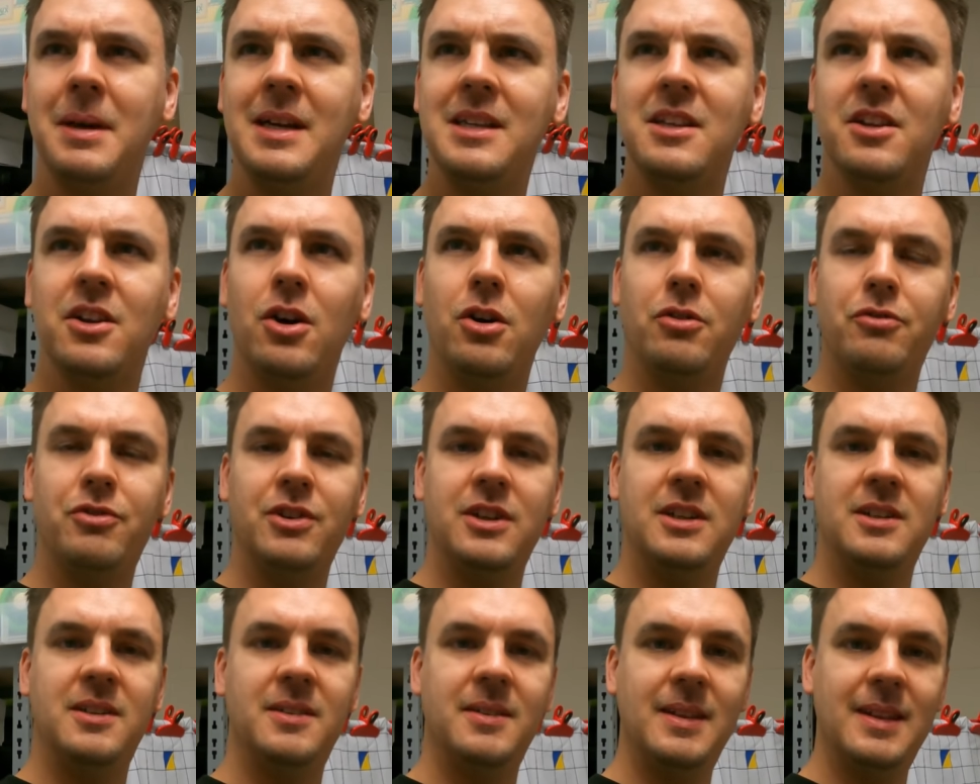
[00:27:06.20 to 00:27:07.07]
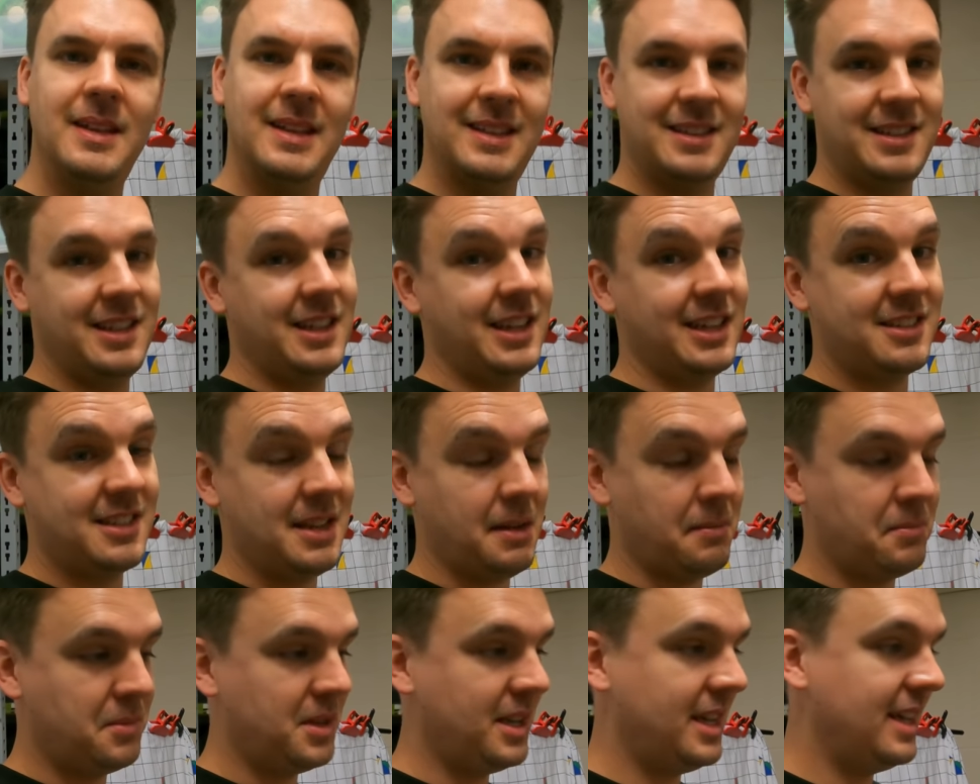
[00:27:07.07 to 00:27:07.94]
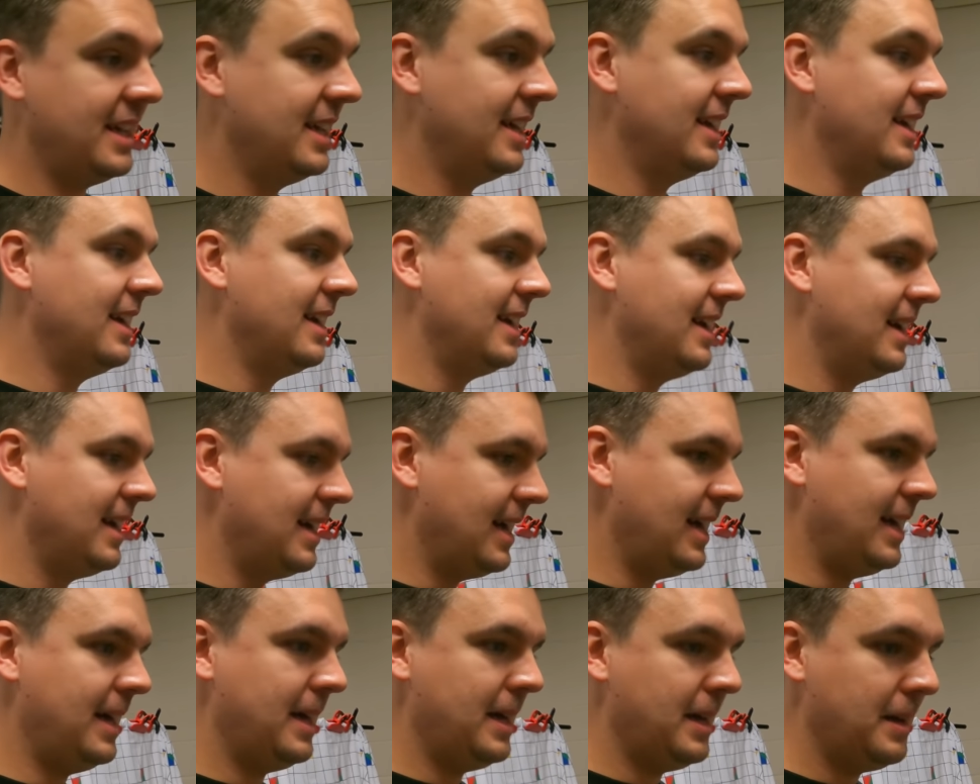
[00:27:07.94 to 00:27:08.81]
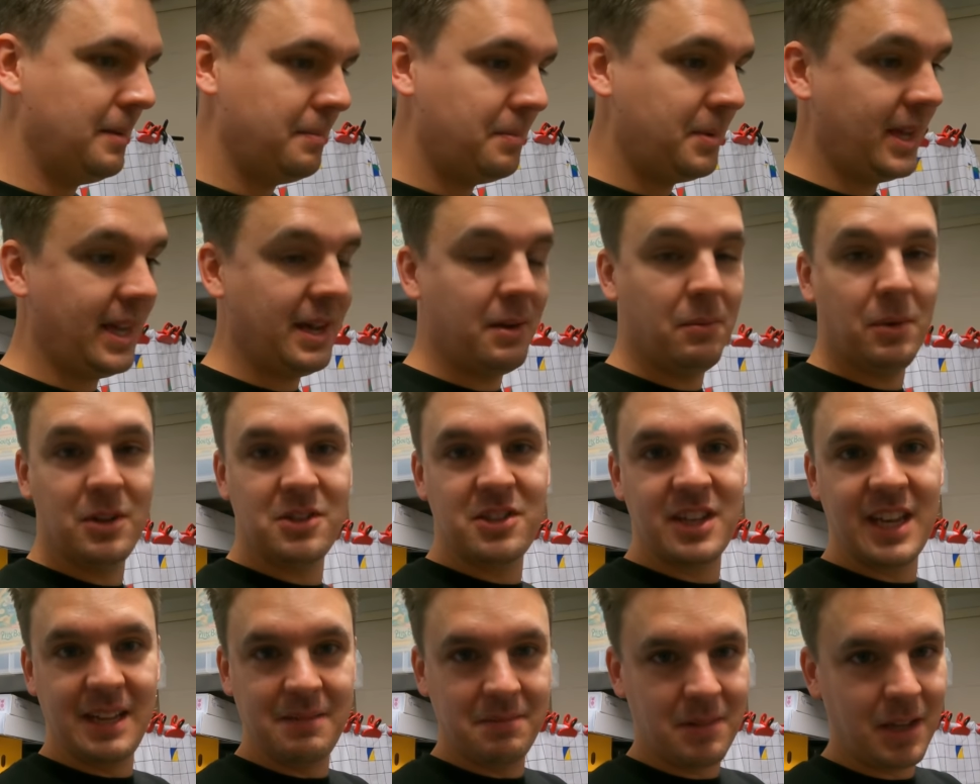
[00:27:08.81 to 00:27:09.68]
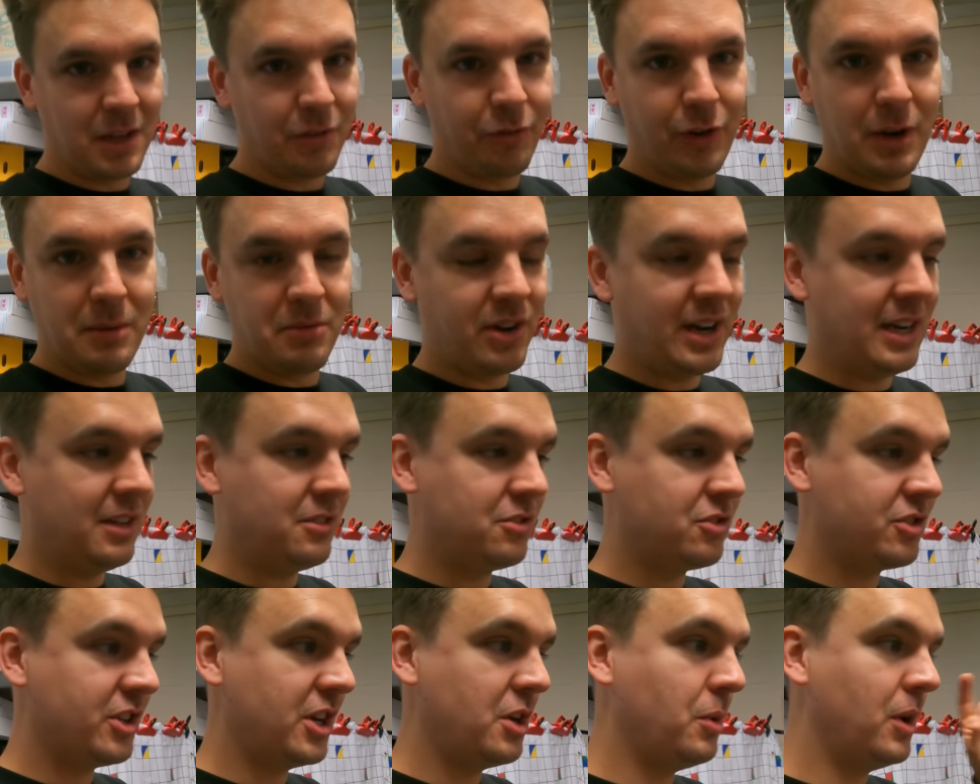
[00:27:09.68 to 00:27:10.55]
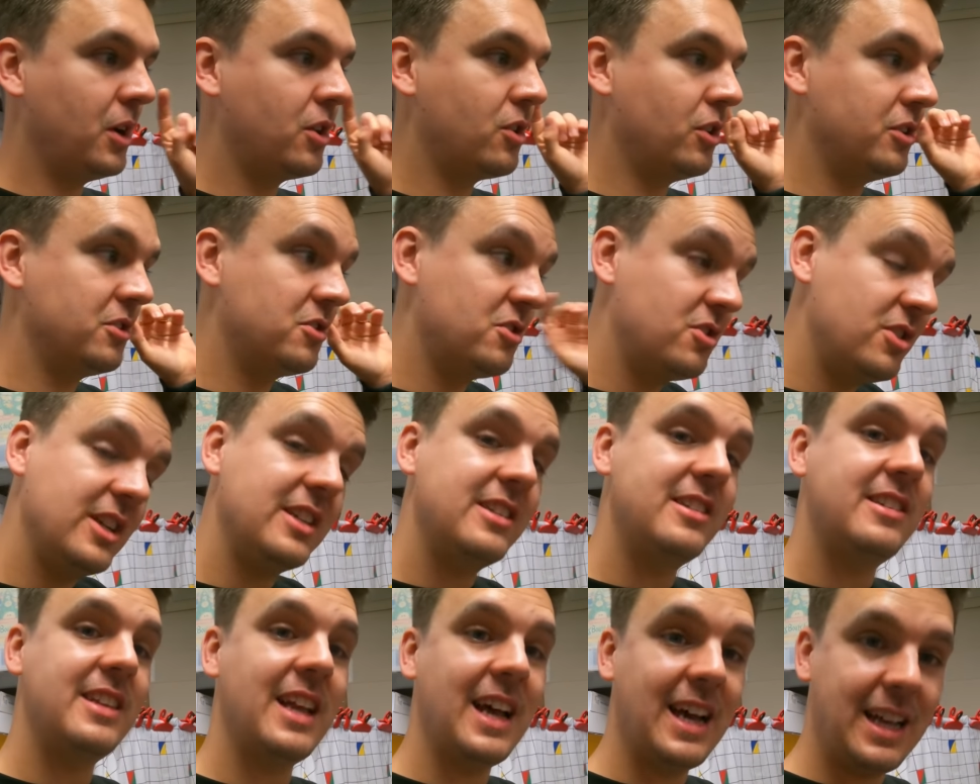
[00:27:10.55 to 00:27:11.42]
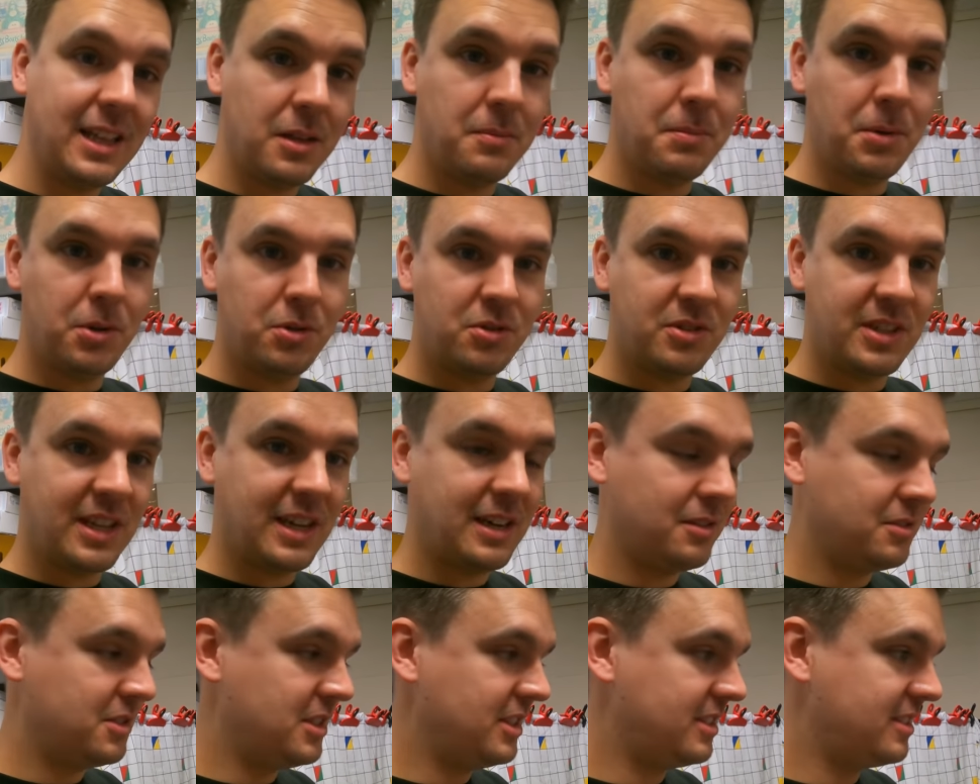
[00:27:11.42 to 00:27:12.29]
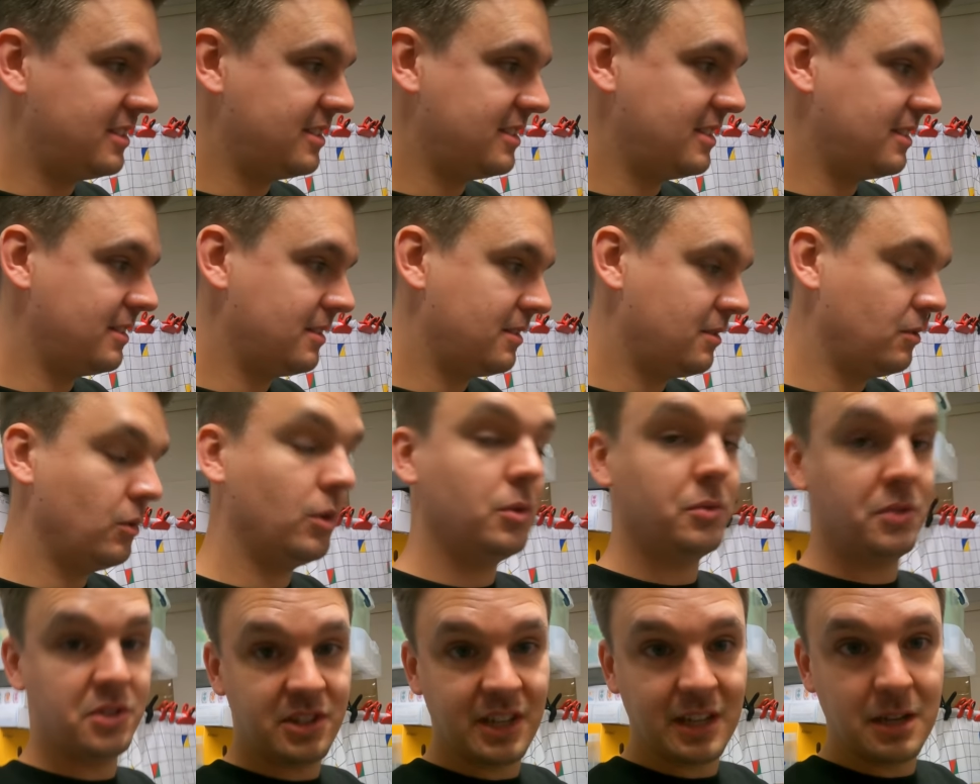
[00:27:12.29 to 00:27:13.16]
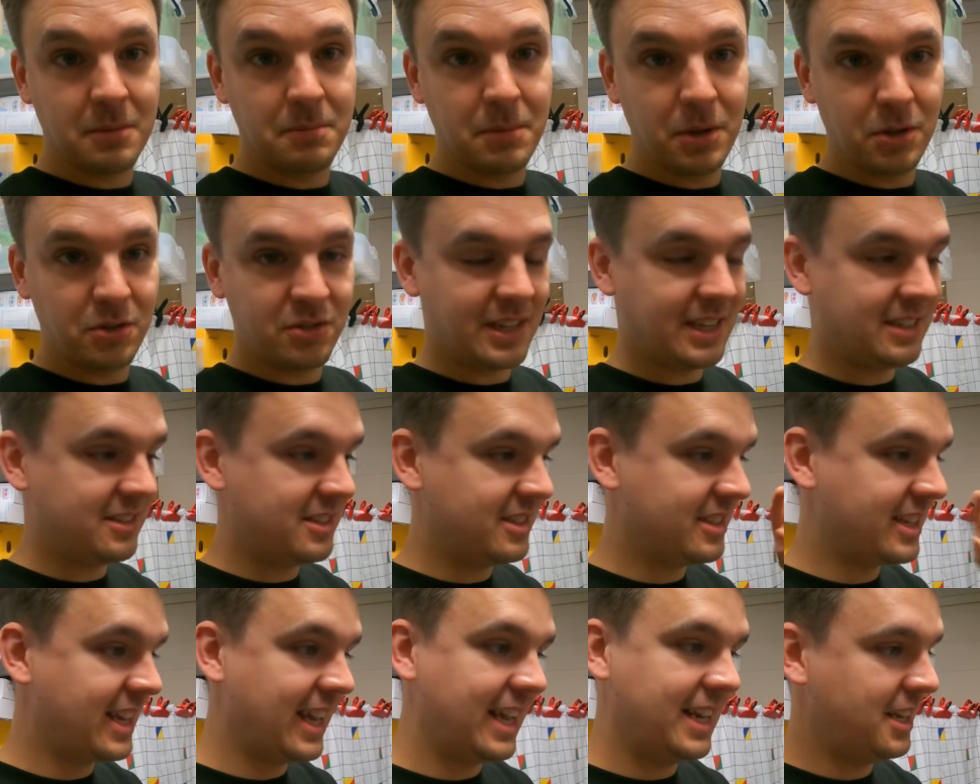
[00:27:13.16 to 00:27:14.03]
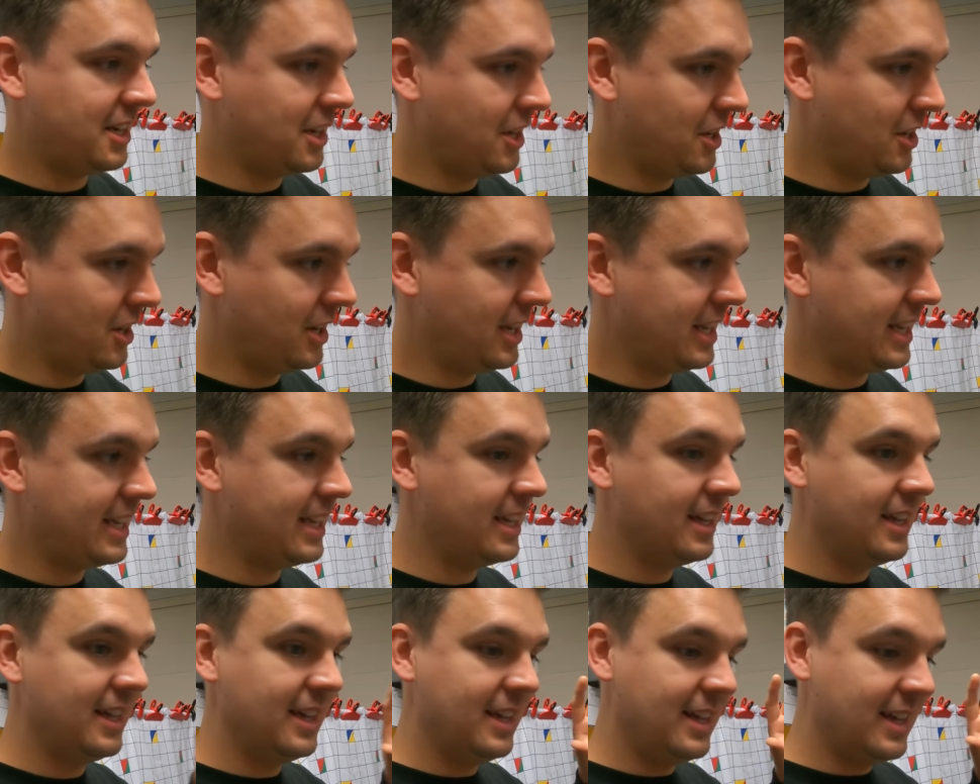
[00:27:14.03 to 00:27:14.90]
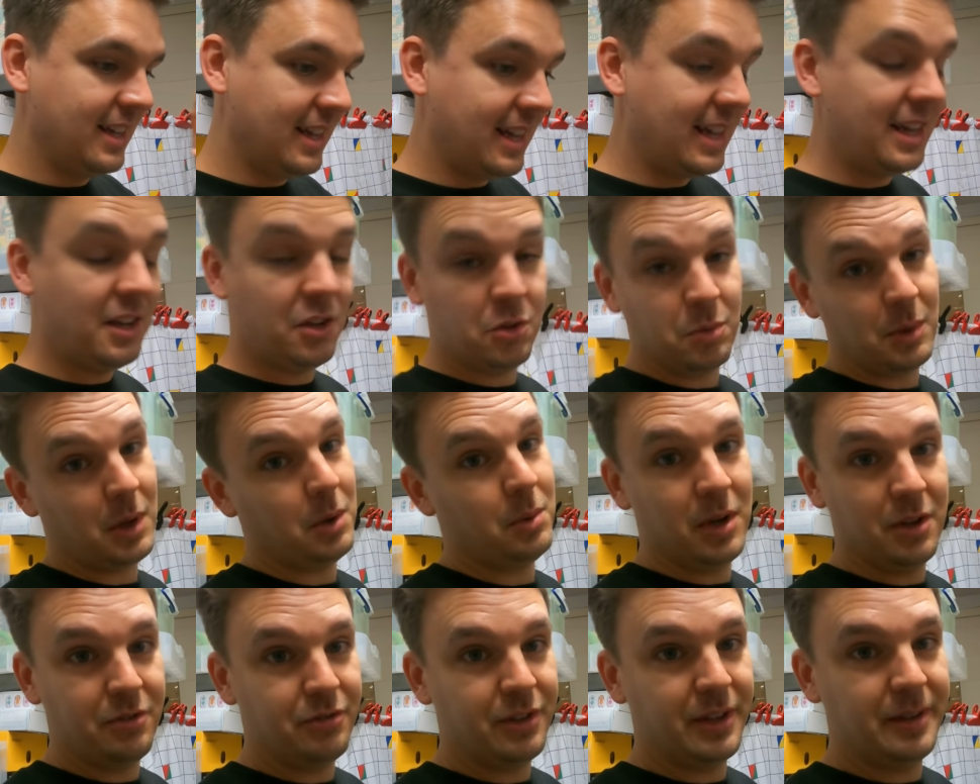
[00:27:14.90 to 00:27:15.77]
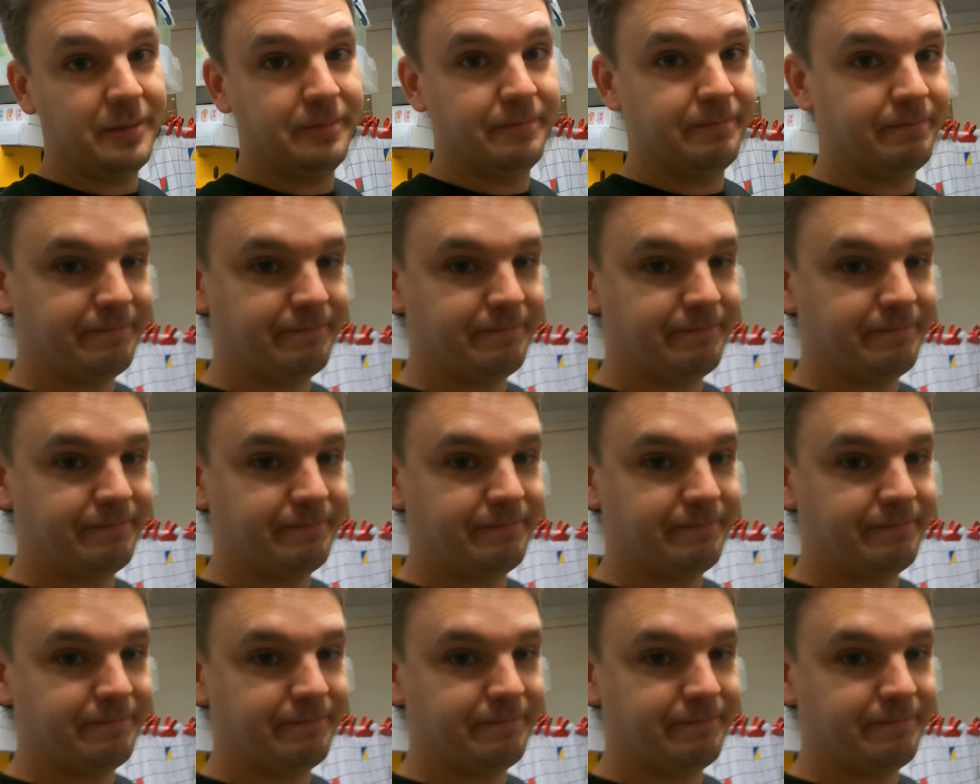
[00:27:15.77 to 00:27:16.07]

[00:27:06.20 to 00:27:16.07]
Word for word: made an offer, didn't accept it. But yeah, once again, I'll flip around, show you what I got just at the boot sale, just, well, the second boot sale, just getting in early. It was well worth it.